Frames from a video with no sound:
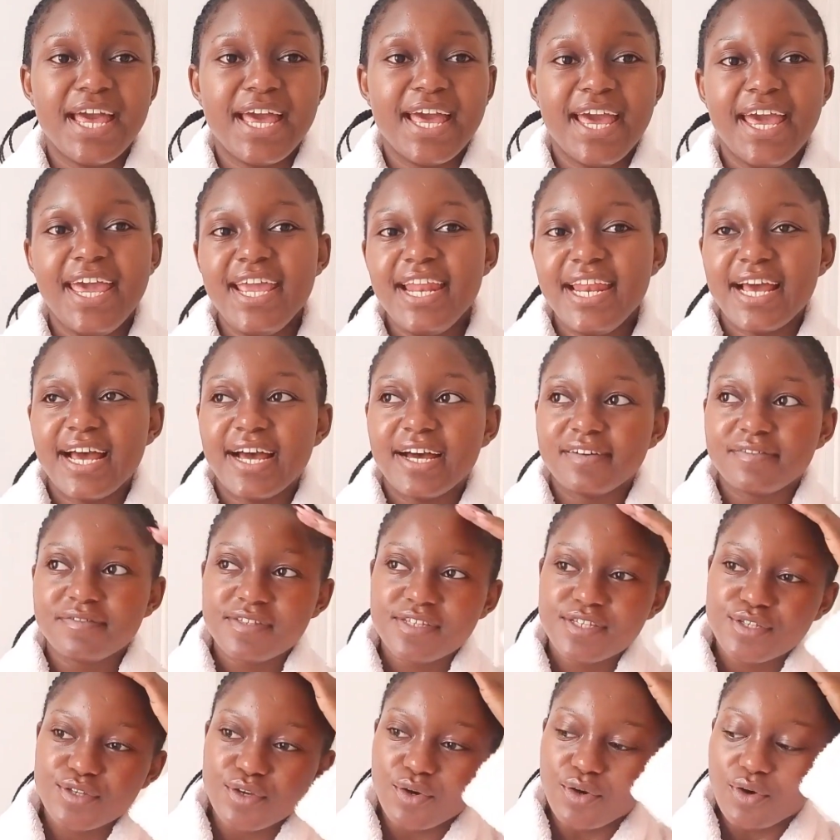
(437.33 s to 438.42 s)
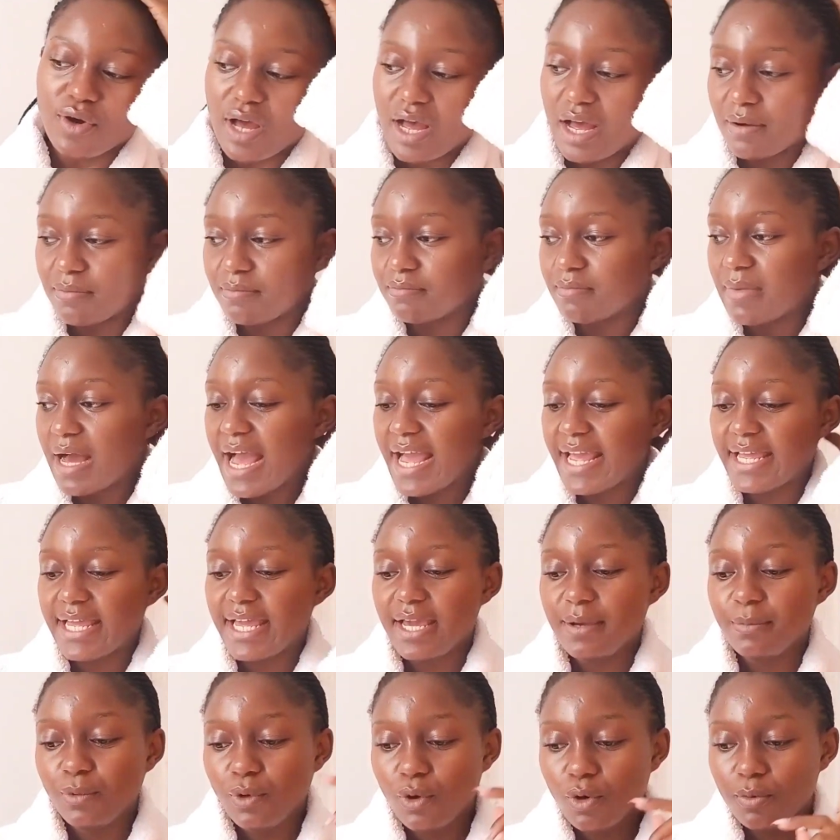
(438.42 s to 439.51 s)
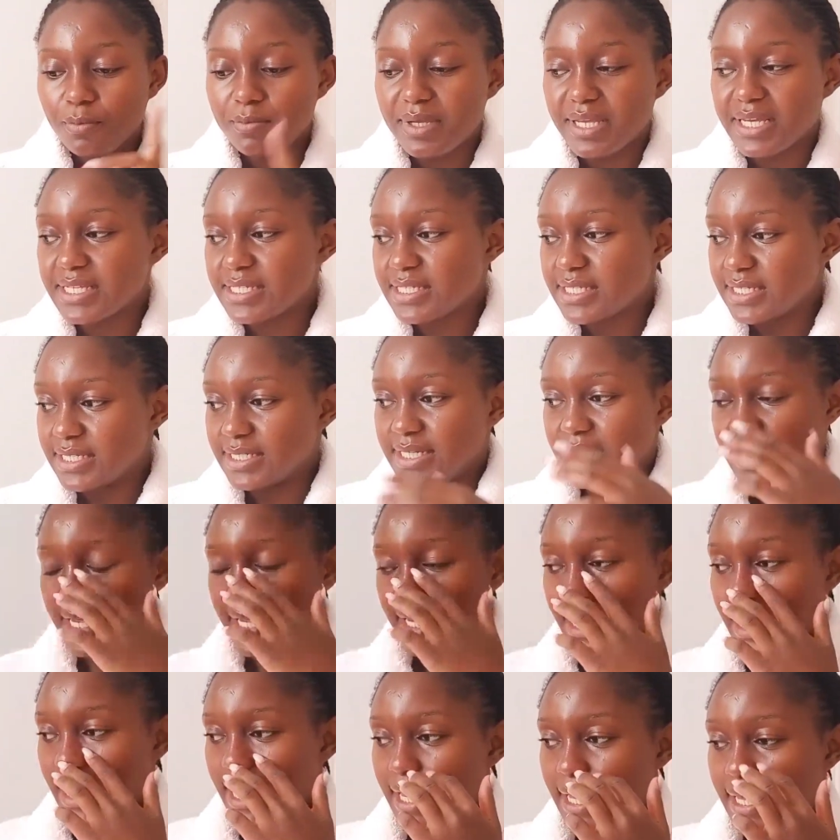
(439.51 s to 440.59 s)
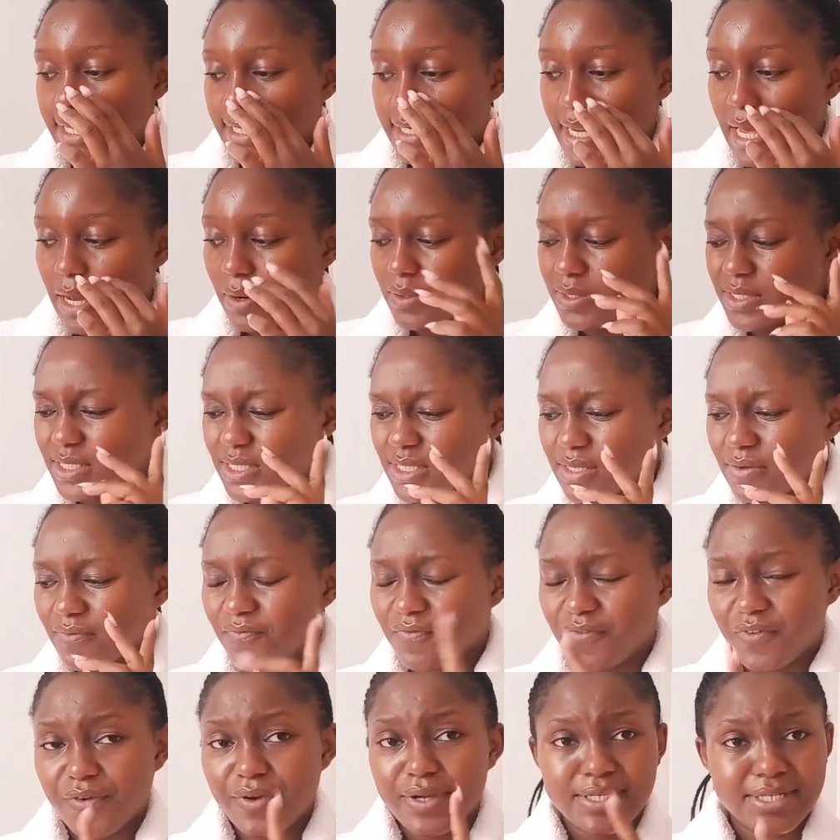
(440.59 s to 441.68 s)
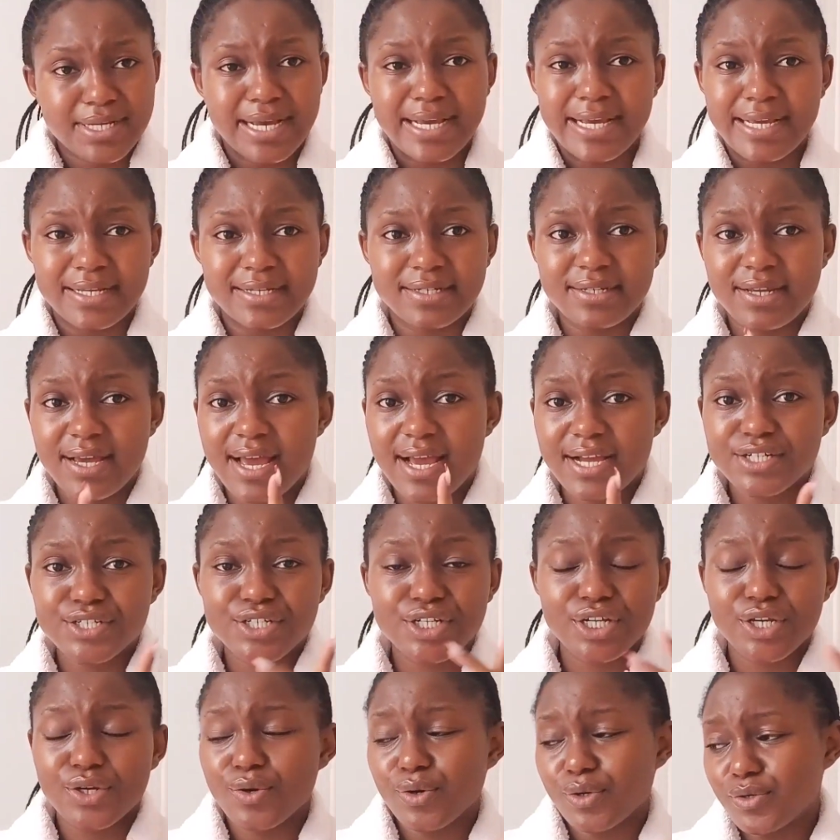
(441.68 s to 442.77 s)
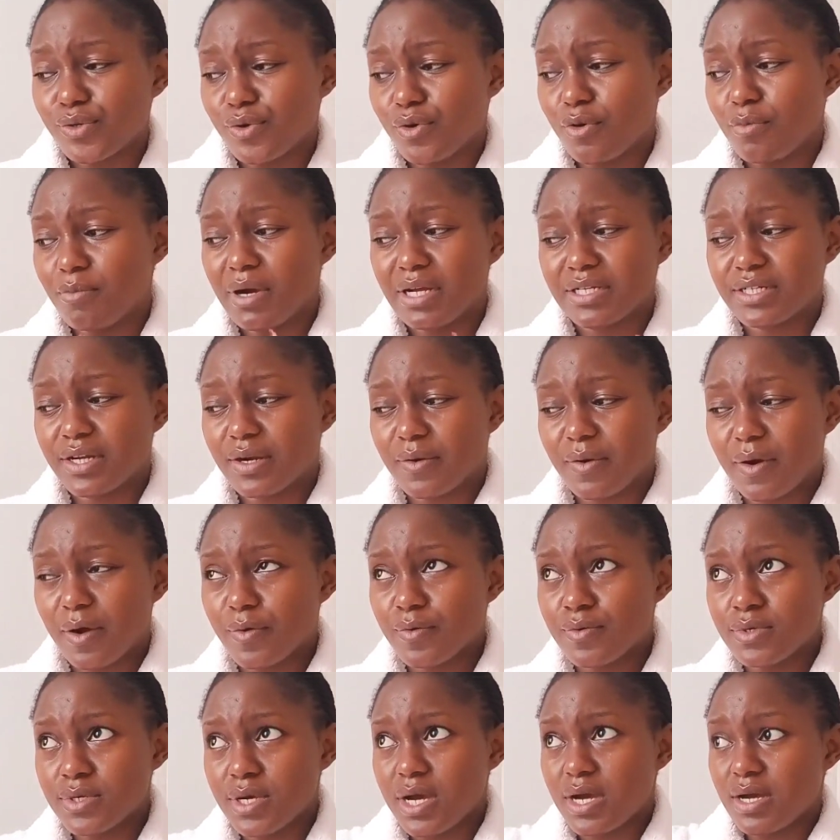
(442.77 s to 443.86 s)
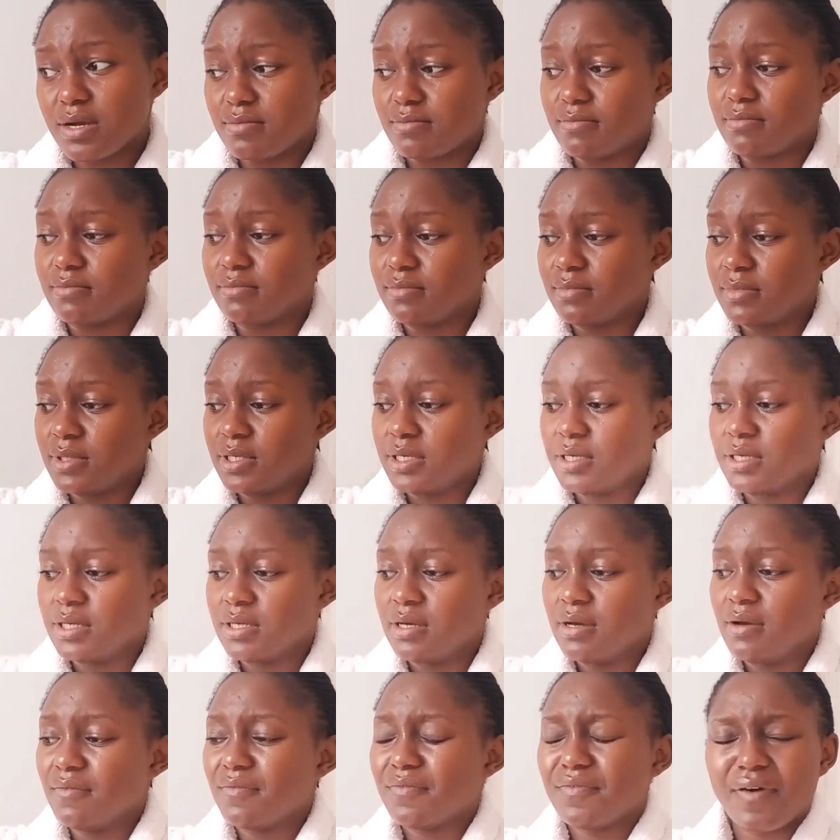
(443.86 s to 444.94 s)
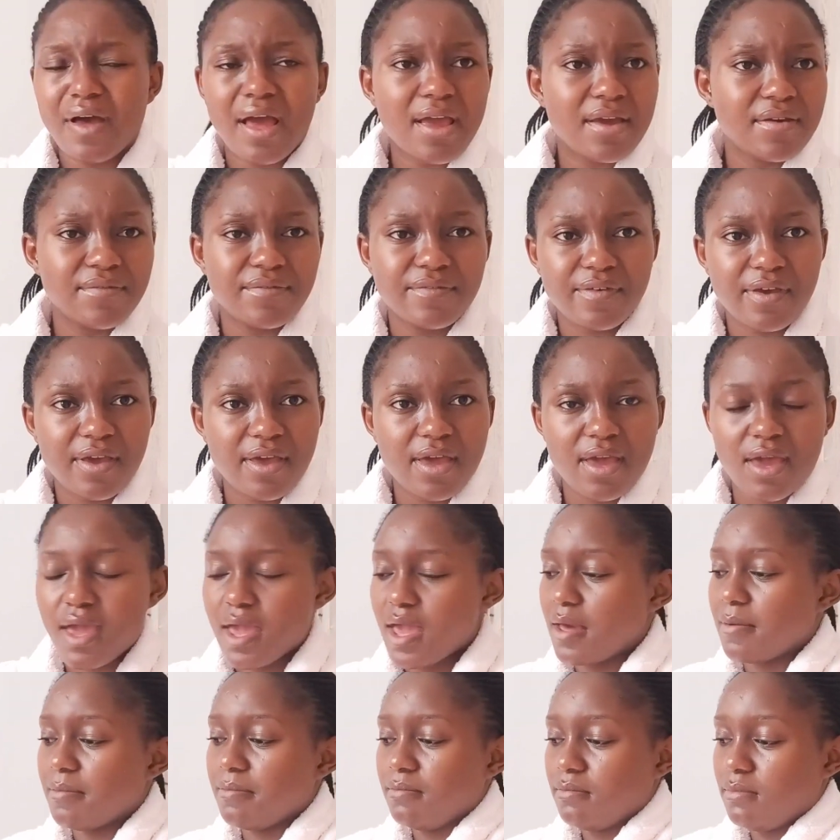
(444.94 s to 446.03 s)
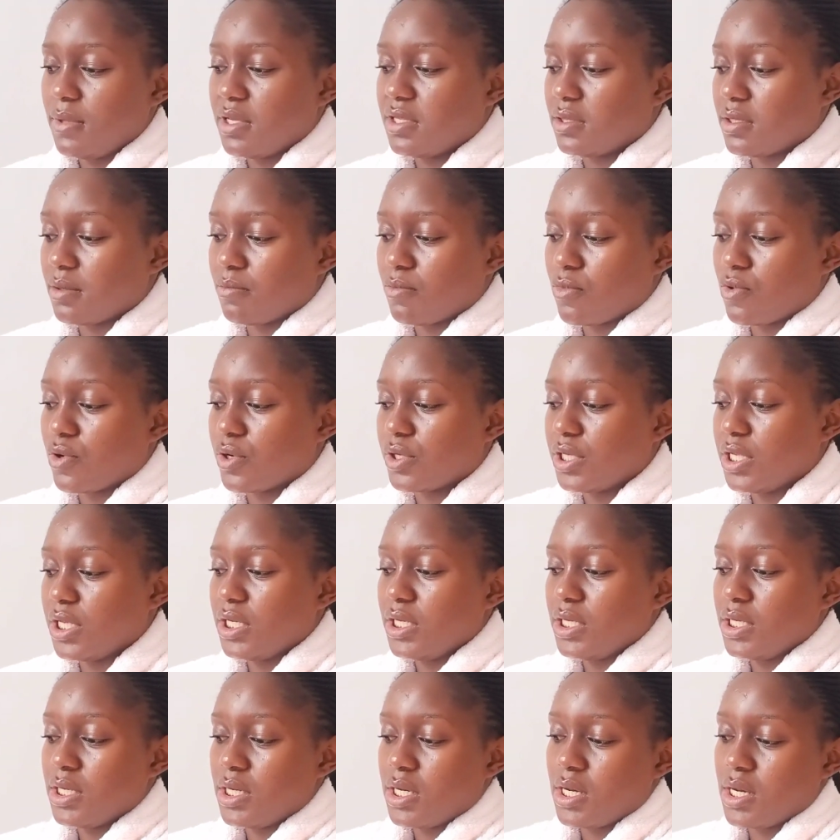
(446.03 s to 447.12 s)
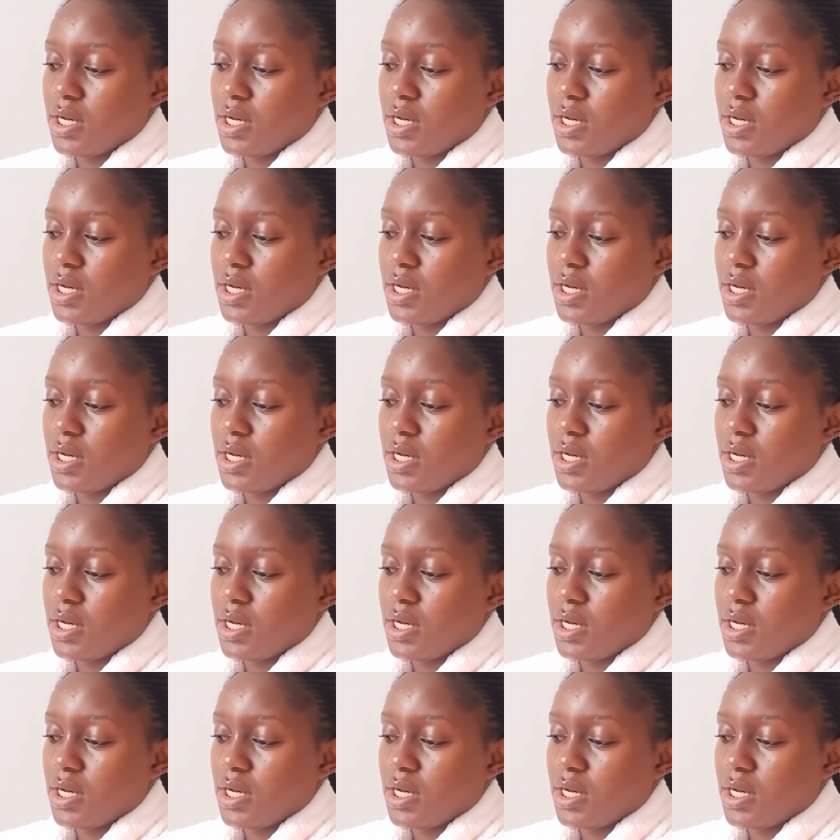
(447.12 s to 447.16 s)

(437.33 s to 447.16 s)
Hey loves, so I came home yesterday and I was very tired. I actually got home at around 5 a.m. in the morning.